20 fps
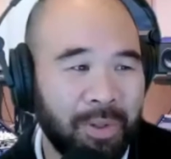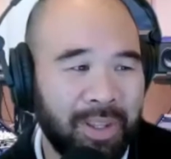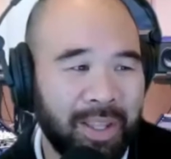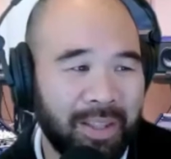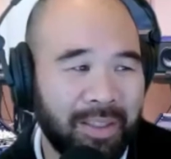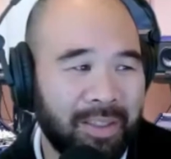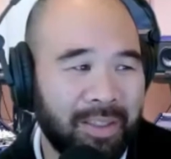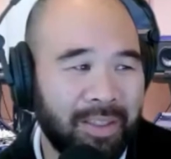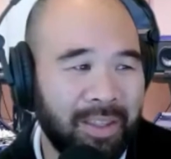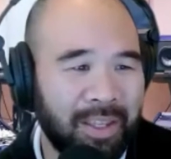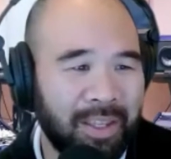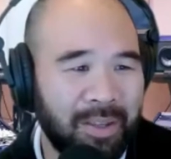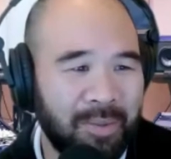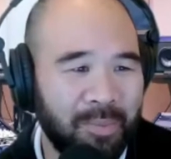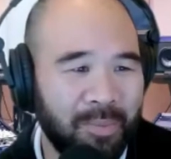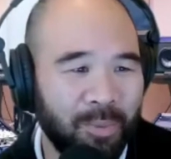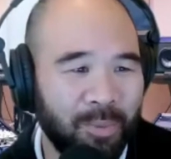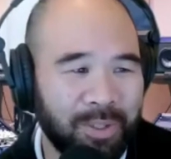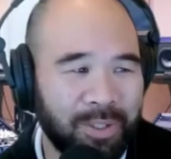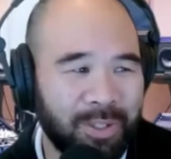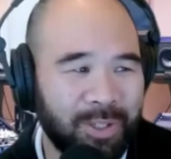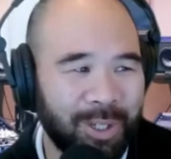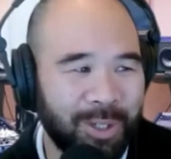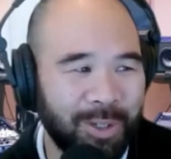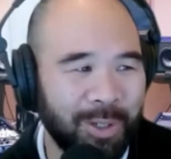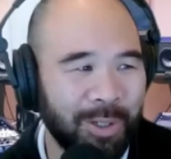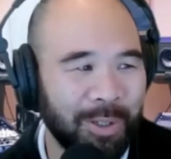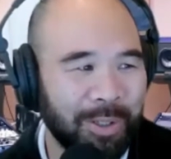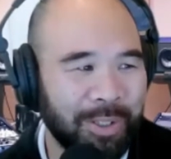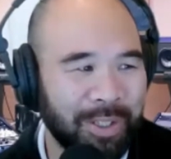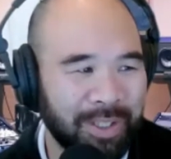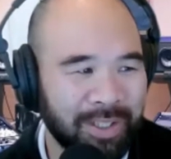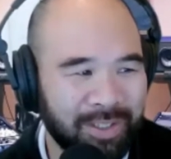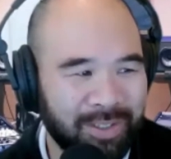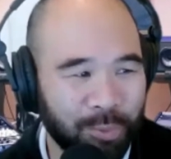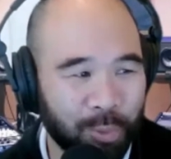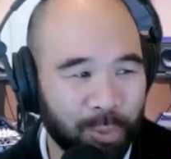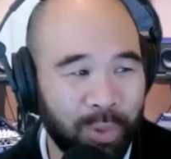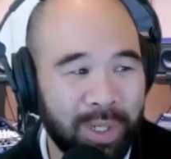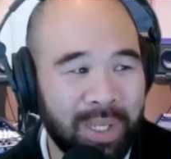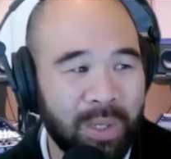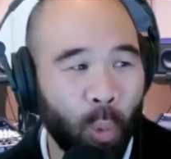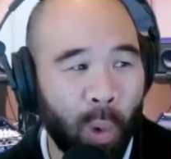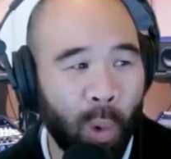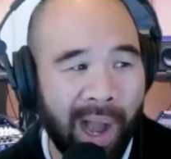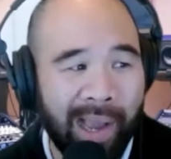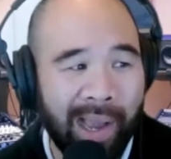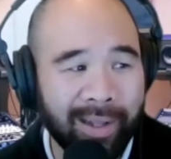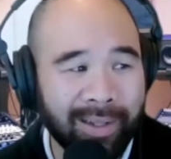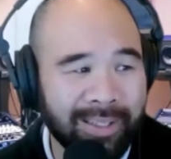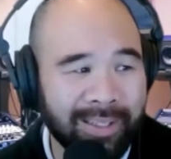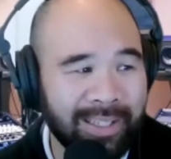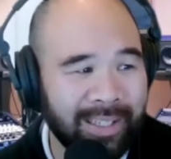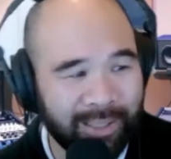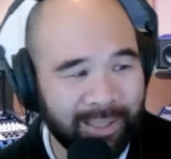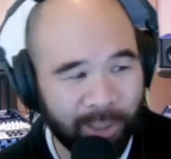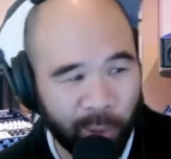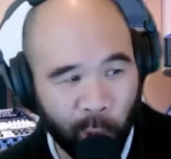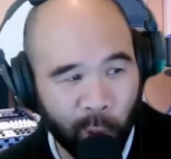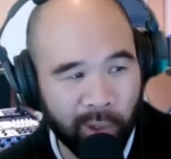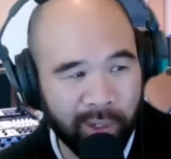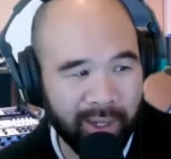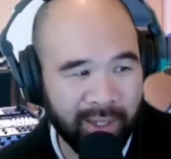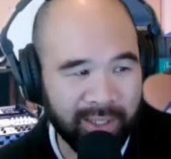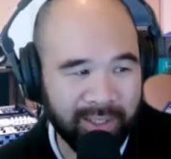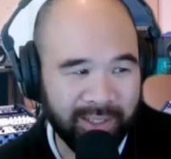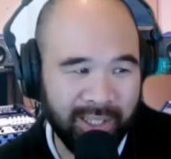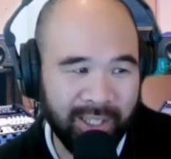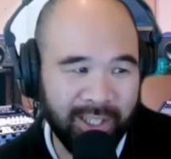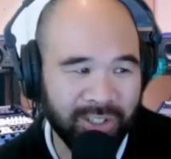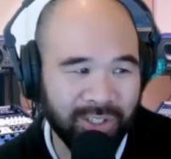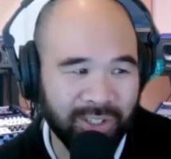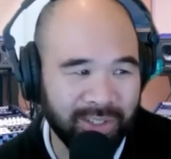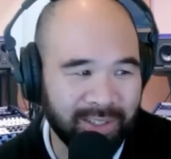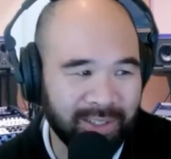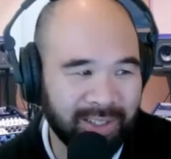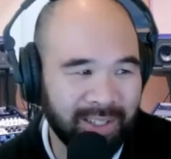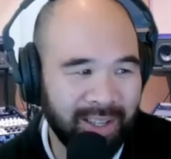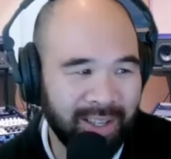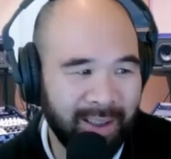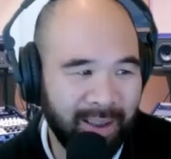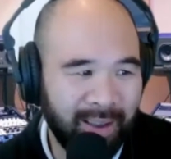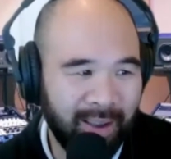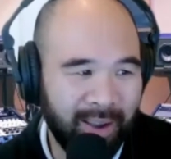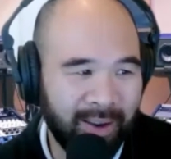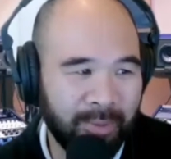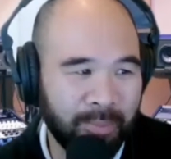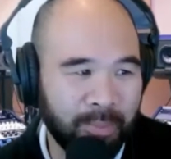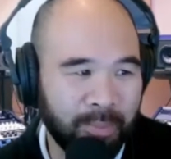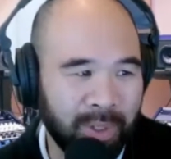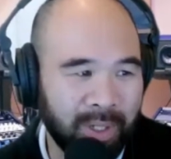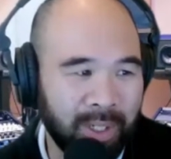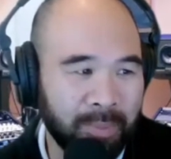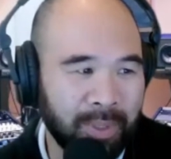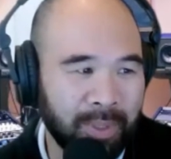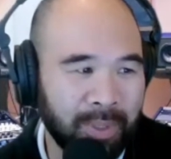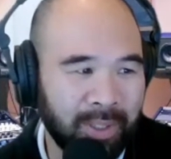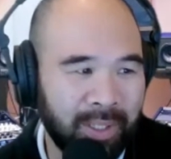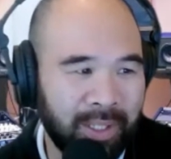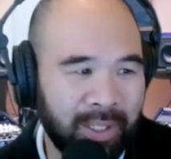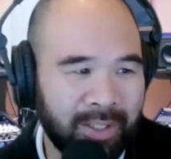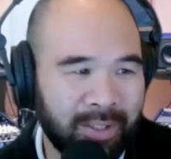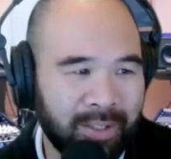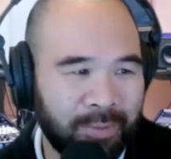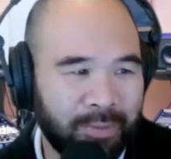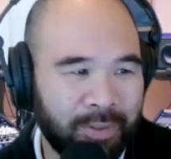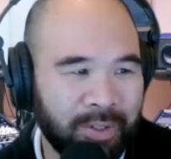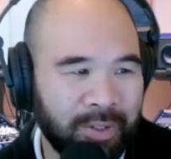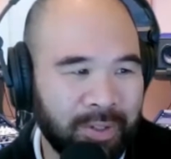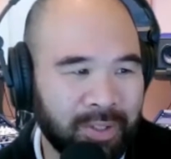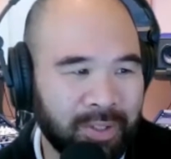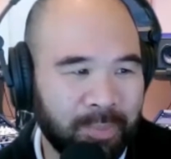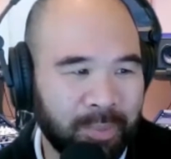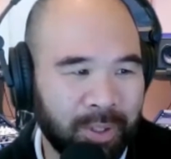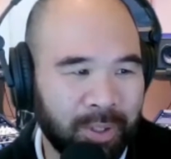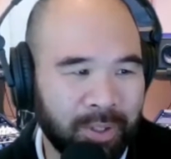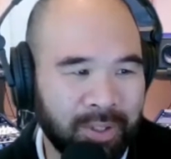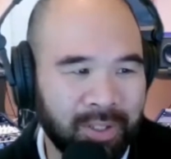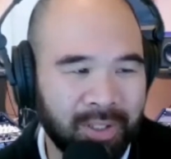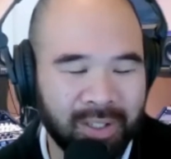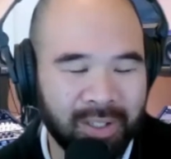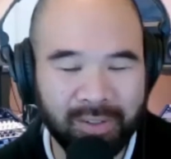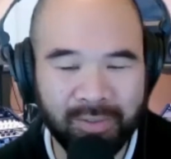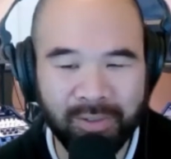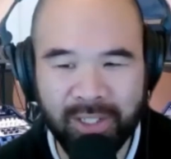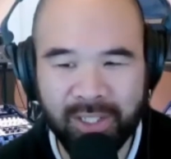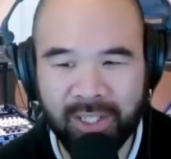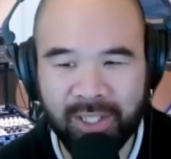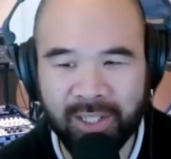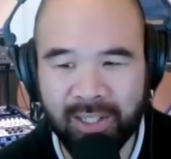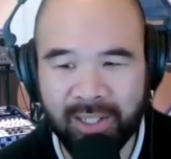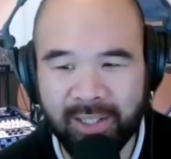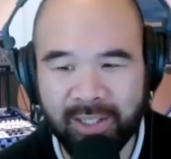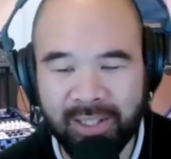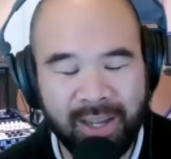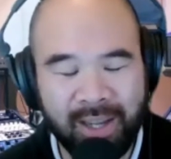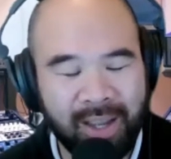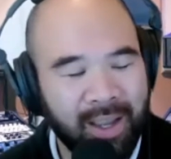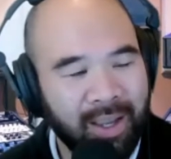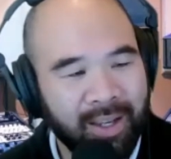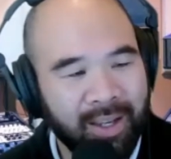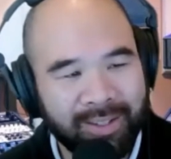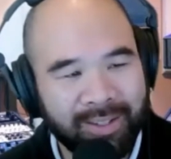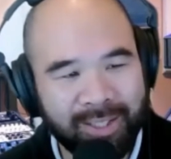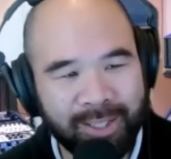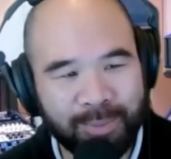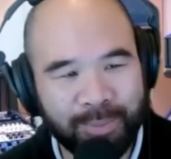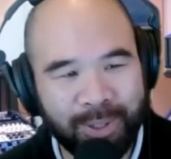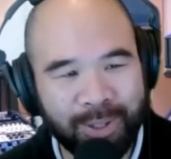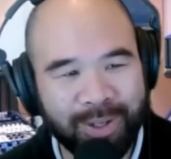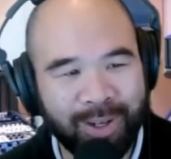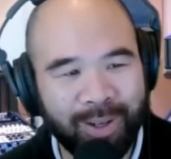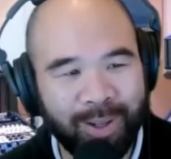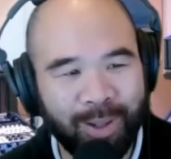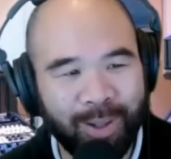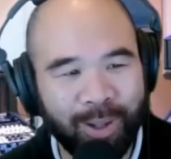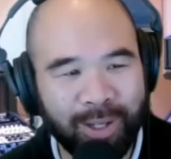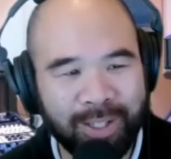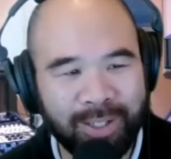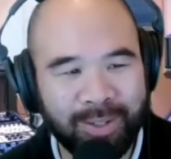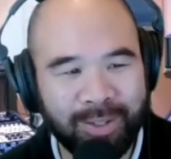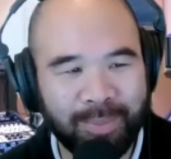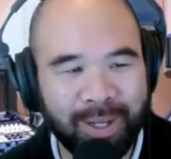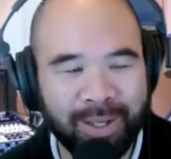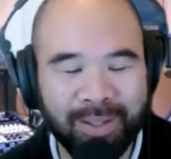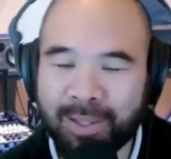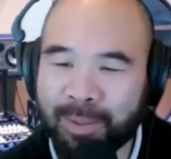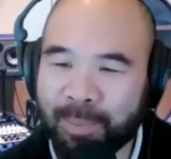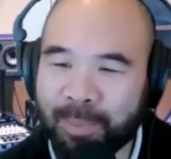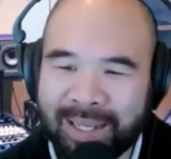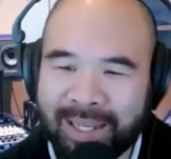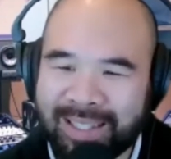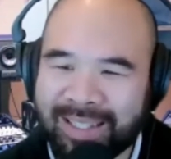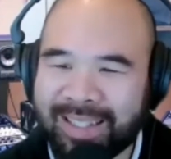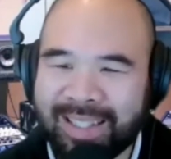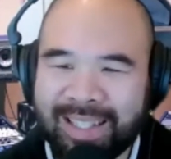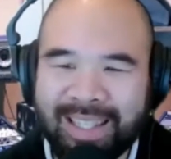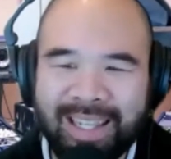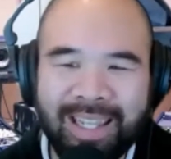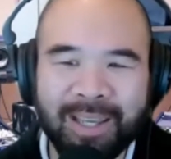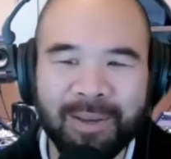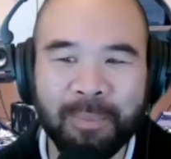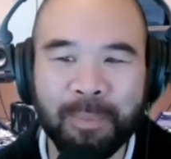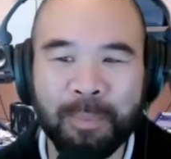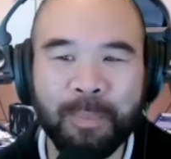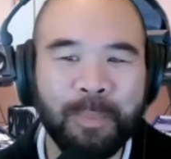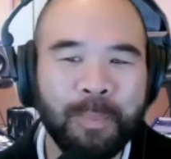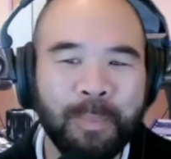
that theme was Joe Lucas, rewilding organizations and minimal interference approach to delivering change. She spoke a lot about the mycelium.